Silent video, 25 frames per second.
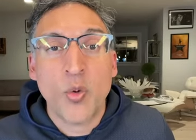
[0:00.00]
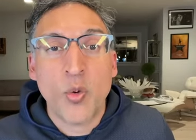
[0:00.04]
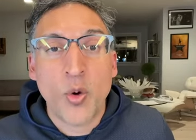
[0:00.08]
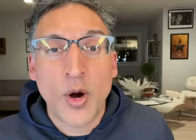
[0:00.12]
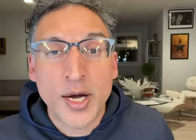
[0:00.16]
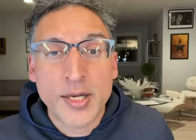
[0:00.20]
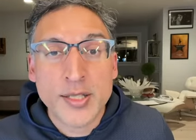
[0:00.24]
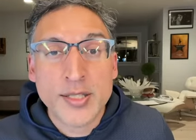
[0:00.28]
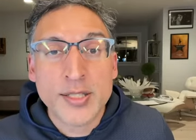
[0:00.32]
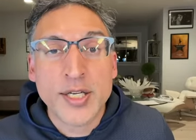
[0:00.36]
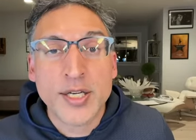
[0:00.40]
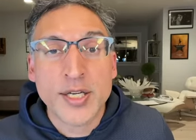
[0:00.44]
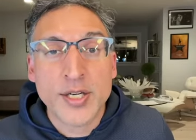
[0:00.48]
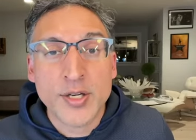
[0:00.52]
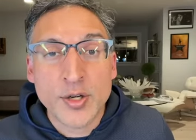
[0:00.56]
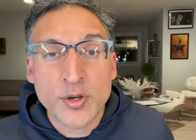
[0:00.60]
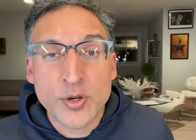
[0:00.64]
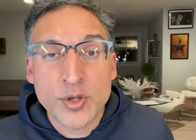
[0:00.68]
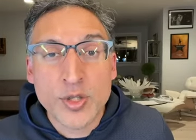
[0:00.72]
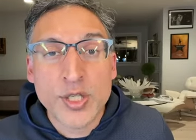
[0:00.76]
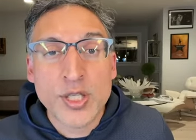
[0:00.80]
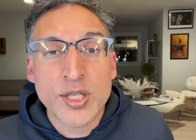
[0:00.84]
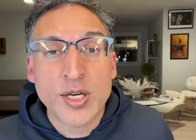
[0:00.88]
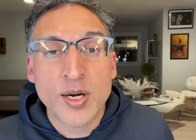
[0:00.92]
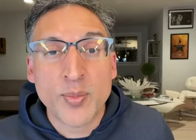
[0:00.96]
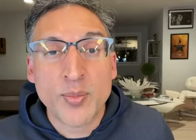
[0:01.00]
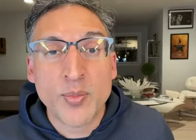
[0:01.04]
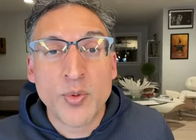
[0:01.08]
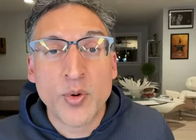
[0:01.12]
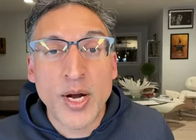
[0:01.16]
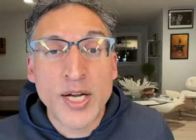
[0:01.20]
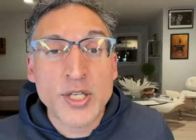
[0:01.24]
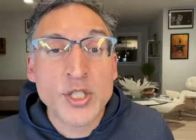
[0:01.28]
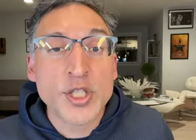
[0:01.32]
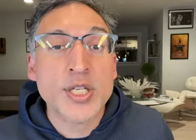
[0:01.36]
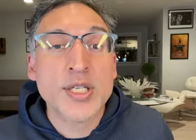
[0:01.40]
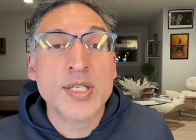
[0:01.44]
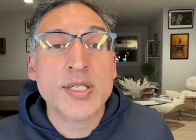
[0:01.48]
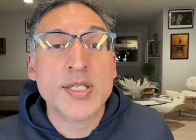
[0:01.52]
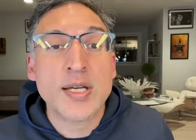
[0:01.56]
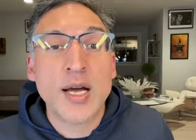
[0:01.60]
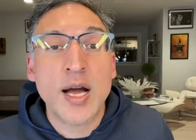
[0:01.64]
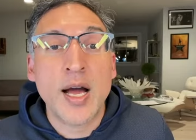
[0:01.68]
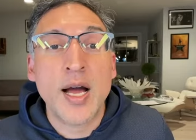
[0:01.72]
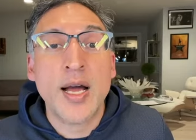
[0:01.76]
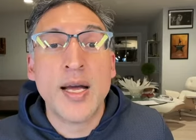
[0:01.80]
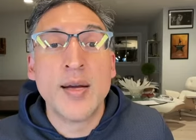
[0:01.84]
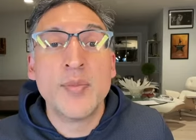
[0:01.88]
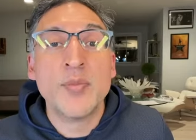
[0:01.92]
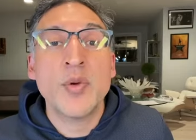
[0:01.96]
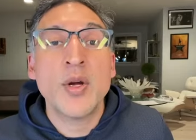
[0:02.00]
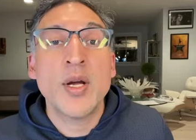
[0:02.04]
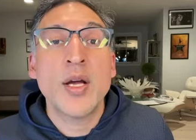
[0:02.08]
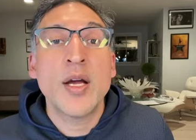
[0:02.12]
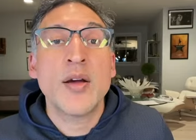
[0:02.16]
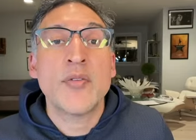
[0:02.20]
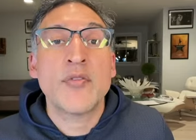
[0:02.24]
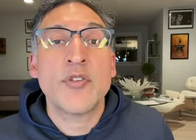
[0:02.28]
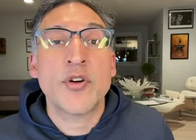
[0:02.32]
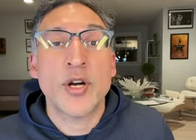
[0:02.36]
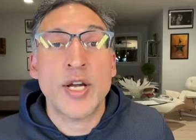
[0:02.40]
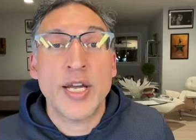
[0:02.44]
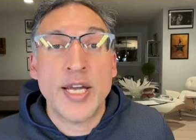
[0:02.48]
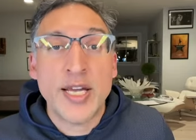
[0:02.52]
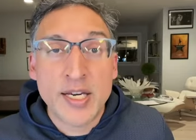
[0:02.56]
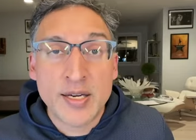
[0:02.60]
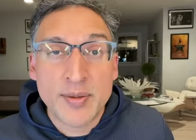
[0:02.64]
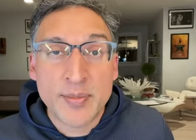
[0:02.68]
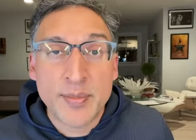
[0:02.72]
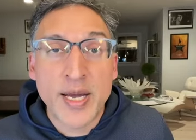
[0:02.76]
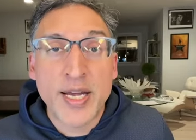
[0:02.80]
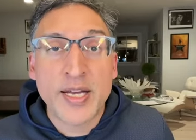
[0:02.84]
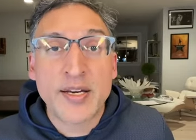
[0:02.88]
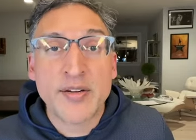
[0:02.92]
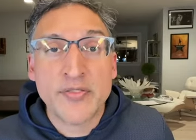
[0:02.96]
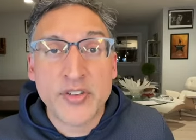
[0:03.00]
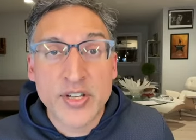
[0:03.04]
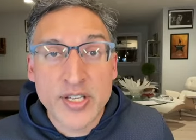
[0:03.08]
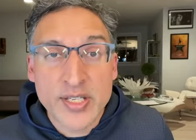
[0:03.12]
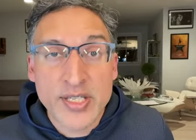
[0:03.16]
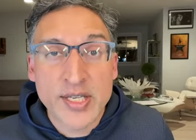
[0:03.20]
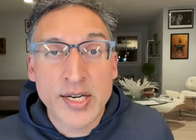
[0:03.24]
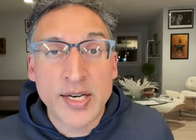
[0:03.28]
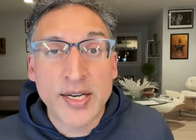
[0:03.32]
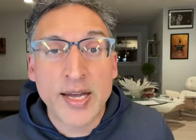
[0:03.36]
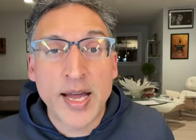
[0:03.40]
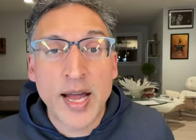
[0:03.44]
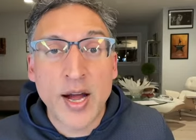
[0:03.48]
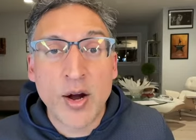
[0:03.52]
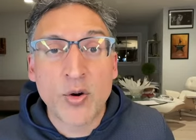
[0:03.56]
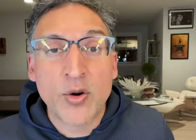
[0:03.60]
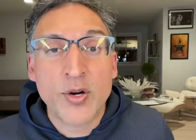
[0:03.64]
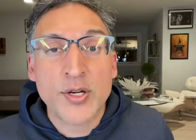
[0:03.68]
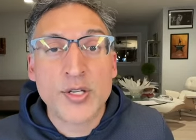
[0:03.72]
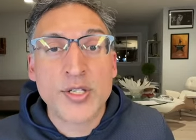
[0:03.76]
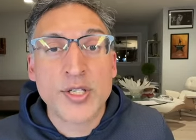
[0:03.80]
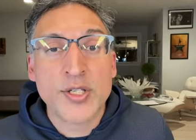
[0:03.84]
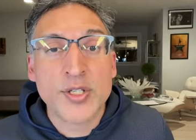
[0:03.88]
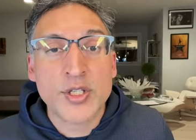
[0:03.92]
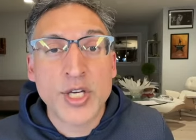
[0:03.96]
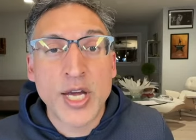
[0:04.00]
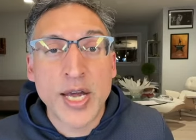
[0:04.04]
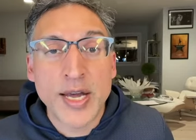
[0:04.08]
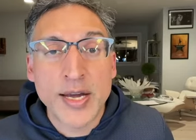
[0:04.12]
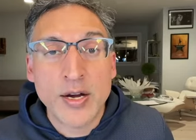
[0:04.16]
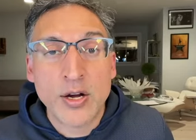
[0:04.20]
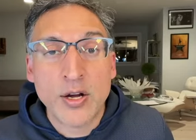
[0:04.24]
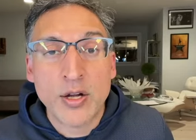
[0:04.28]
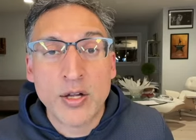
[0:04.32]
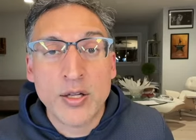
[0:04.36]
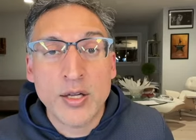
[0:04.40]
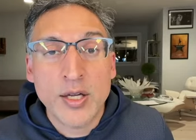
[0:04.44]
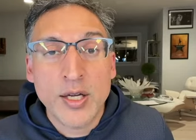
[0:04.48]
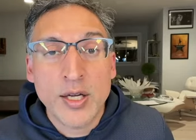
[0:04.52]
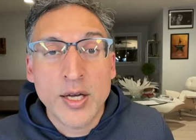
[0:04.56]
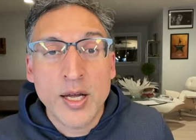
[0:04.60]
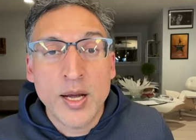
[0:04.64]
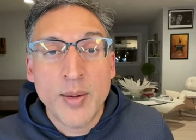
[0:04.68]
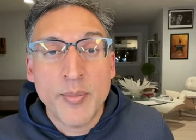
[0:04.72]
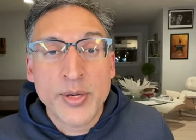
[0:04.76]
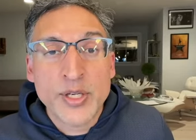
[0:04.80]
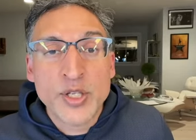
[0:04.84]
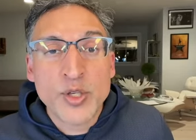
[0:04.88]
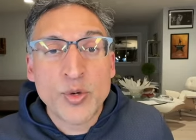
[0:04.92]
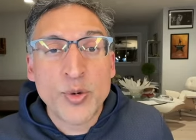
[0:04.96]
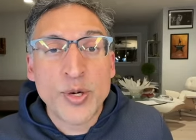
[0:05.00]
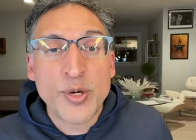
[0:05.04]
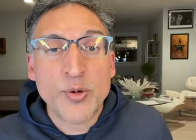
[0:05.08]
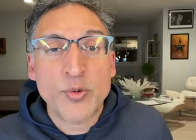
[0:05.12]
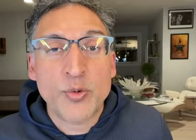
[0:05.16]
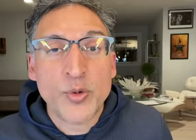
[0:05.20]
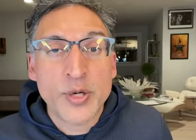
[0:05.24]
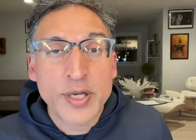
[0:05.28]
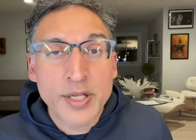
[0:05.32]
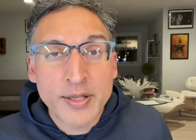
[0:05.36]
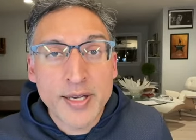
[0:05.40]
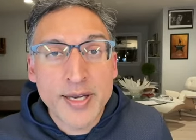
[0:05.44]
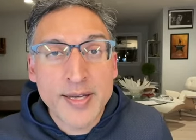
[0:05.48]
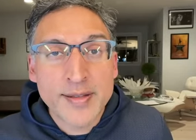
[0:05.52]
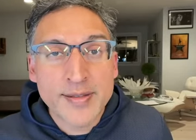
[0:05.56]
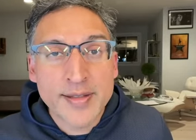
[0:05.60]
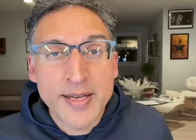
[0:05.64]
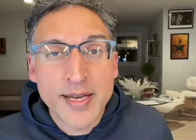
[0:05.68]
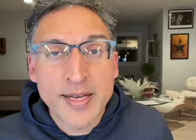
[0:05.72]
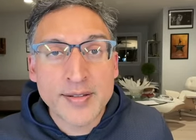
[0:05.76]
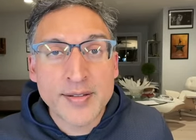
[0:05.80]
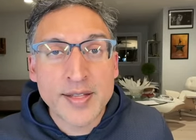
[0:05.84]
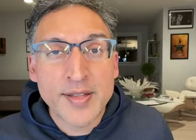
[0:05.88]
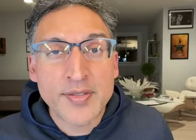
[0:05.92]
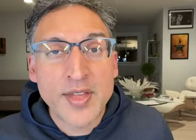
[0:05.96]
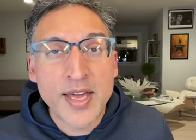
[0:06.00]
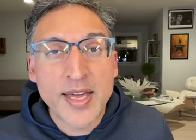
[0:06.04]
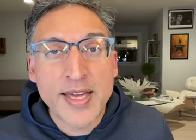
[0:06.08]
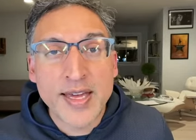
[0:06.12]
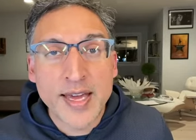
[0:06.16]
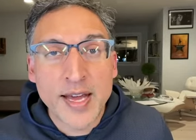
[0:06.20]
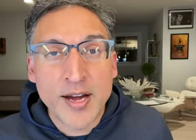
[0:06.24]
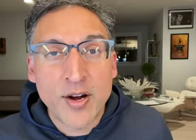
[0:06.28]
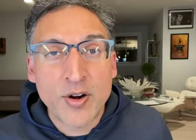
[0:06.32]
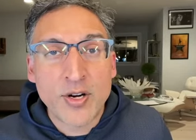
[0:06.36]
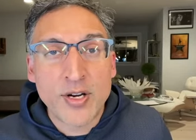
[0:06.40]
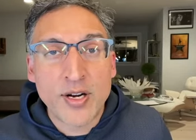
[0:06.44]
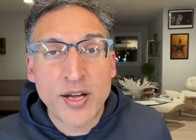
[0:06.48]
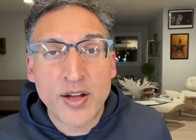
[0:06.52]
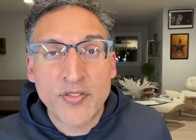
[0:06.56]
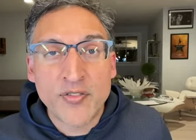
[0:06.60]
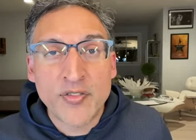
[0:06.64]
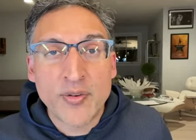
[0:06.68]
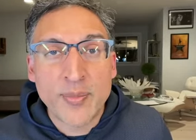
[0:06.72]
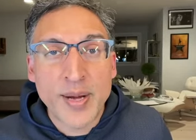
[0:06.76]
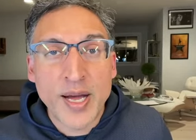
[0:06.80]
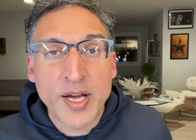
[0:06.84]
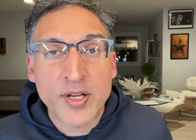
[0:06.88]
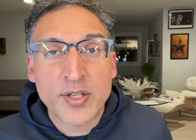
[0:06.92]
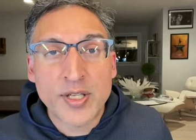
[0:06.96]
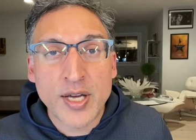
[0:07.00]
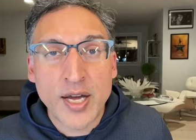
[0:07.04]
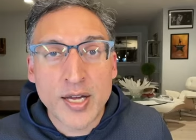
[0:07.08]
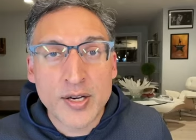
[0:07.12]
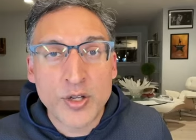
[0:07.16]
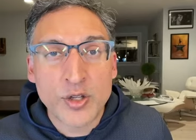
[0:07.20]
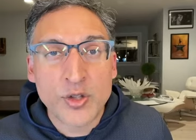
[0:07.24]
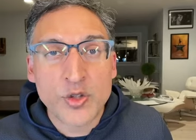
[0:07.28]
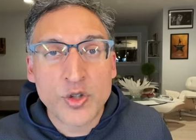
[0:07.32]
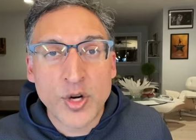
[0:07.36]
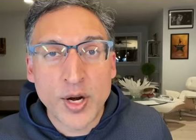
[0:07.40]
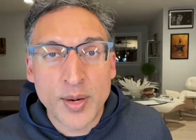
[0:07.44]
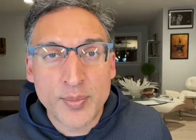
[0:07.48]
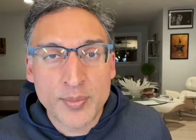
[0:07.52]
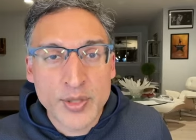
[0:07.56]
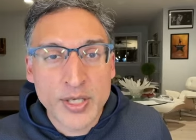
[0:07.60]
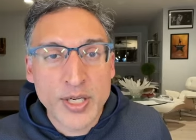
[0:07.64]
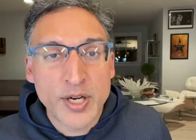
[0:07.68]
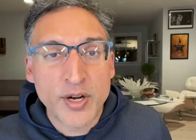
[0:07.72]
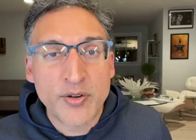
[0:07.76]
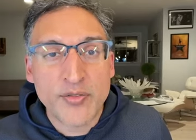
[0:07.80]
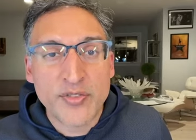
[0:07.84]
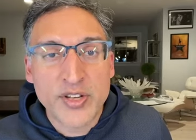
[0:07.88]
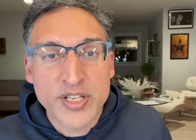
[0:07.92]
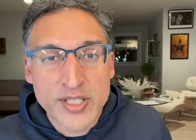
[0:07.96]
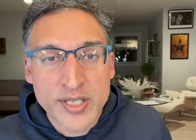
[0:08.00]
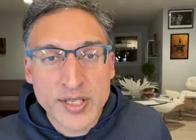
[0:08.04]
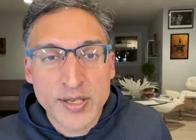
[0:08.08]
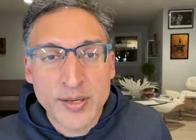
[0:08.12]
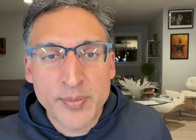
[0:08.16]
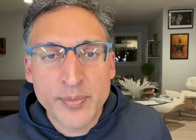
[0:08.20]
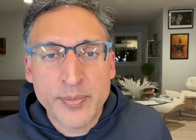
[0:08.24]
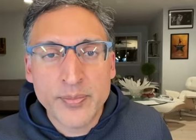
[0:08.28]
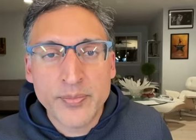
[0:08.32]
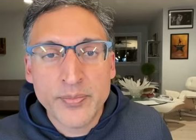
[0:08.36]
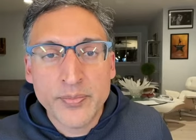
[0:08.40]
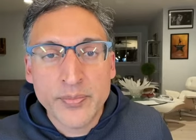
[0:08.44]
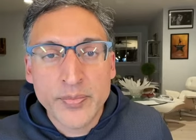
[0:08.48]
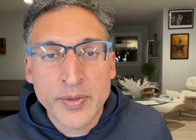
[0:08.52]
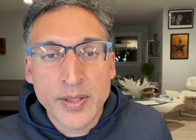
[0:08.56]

want to use their precious time for inmate visiting hours at jail, but do we really think that they care enough about Donald Trump to go visit him?